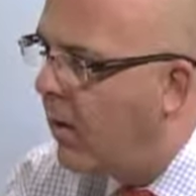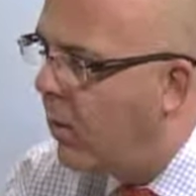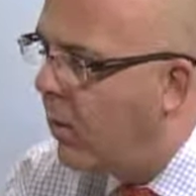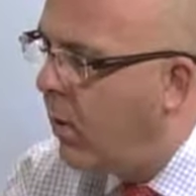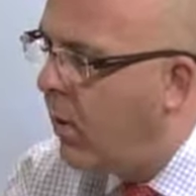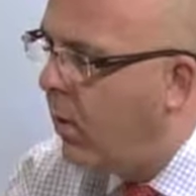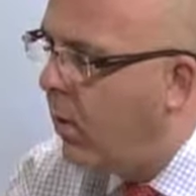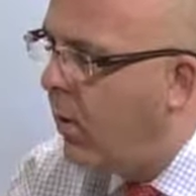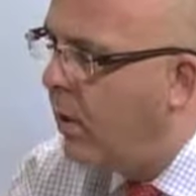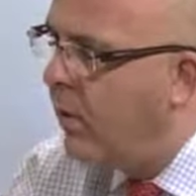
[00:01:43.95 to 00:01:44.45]

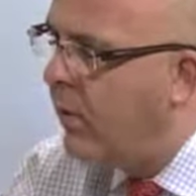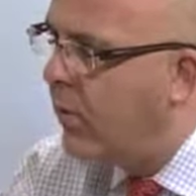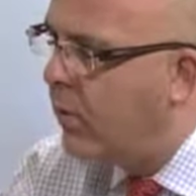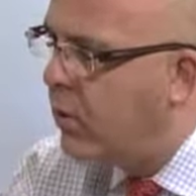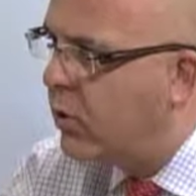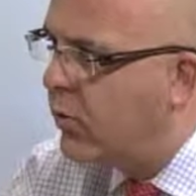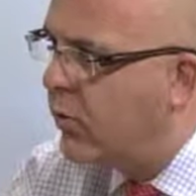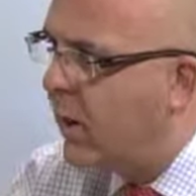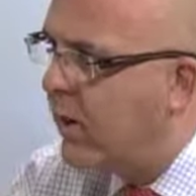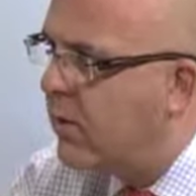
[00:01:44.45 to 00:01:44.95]
what other
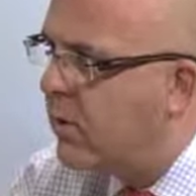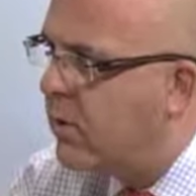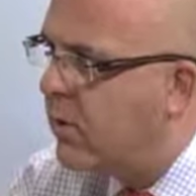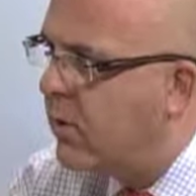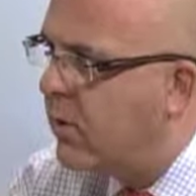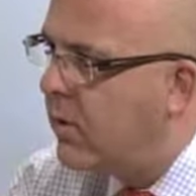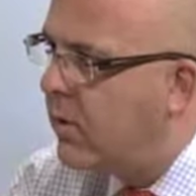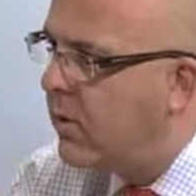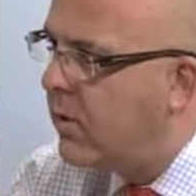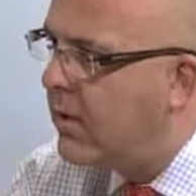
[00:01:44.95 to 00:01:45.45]
trends
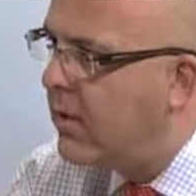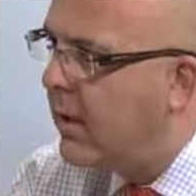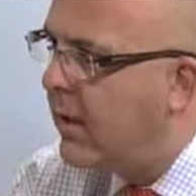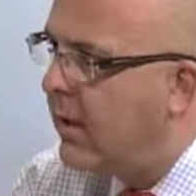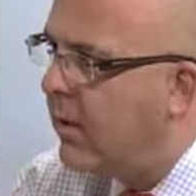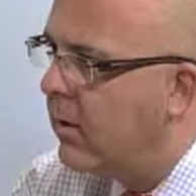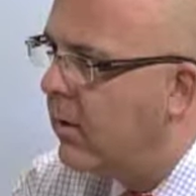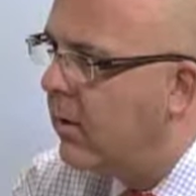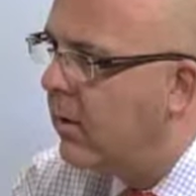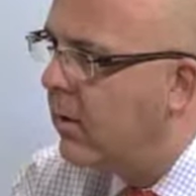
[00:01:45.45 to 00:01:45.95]
do you
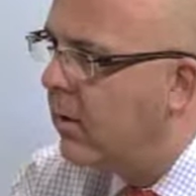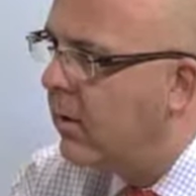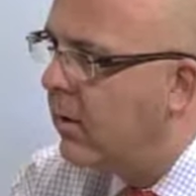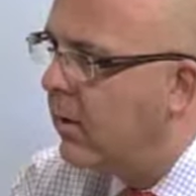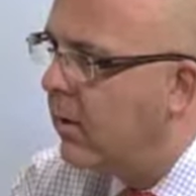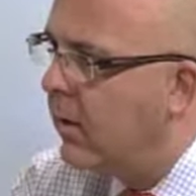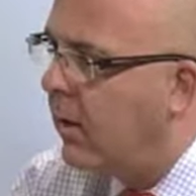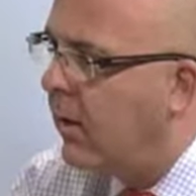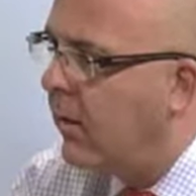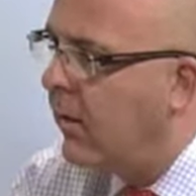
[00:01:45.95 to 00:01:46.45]
see
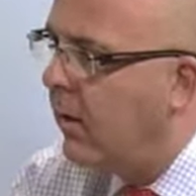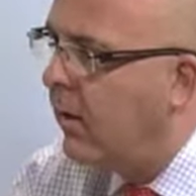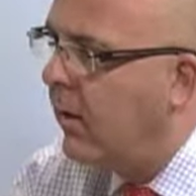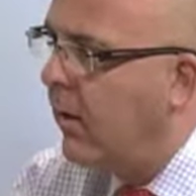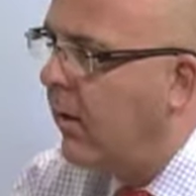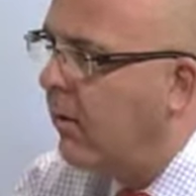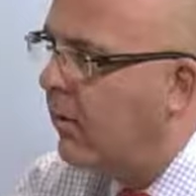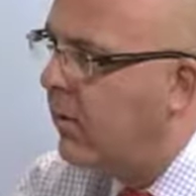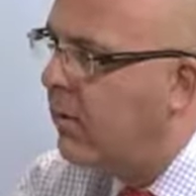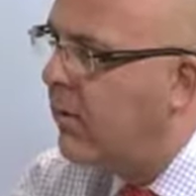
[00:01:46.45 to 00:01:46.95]

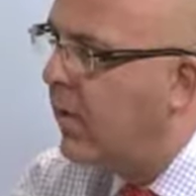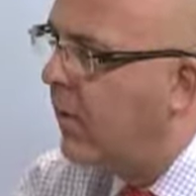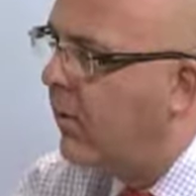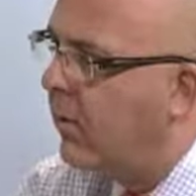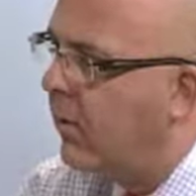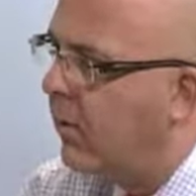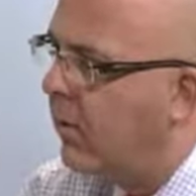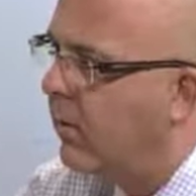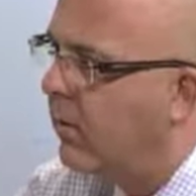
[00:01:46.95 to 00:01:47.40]
in the sector?